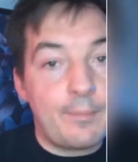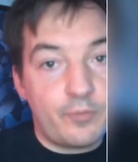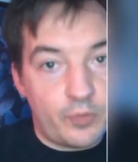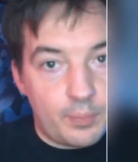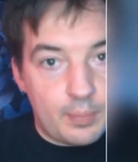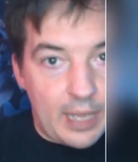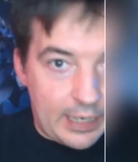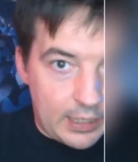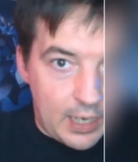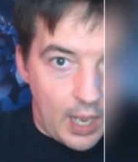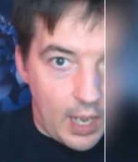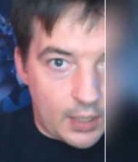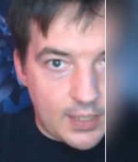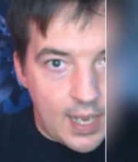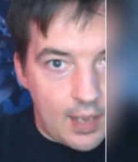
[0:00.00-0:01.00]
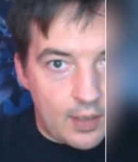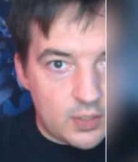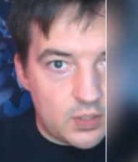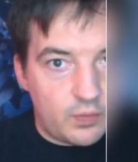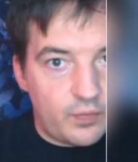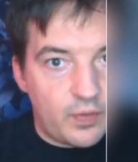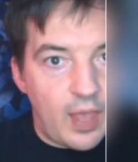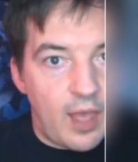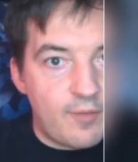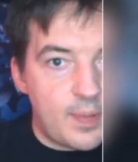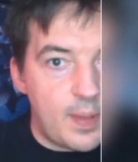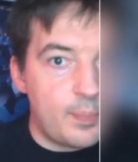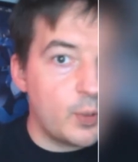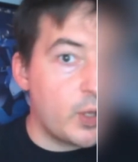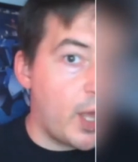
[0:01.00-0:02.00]
from getting knocked down, so if you have
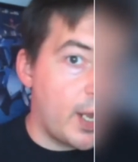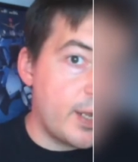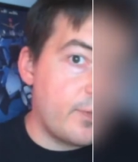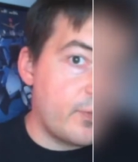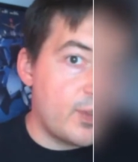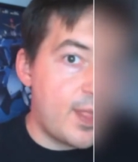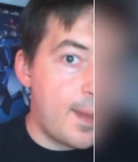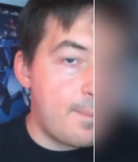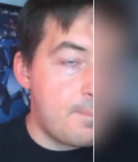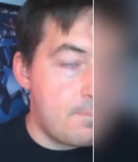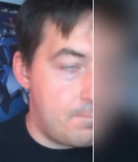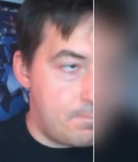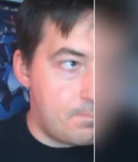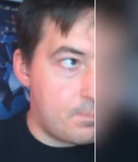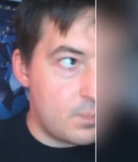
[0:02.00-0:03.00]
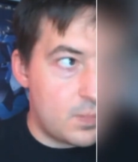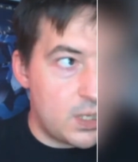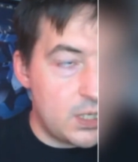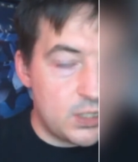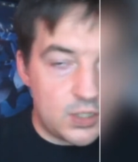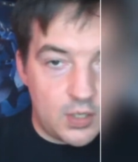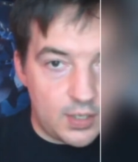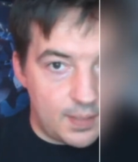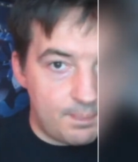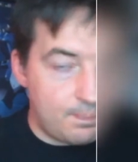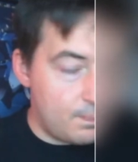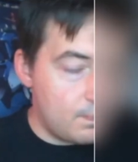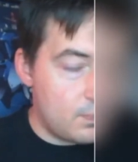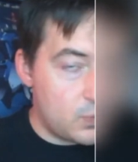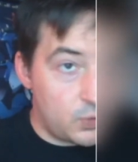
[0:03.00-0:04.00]
people gunning for them, he's good to,
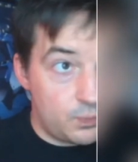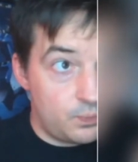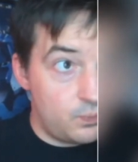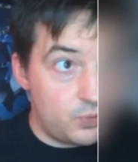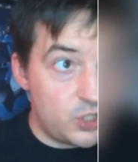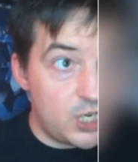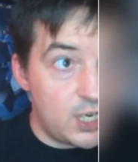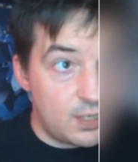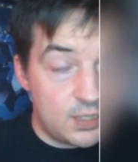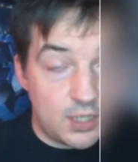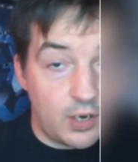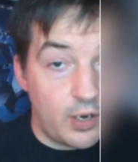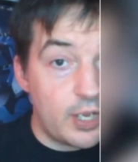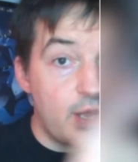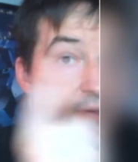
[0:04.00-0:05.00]
or she, sorry.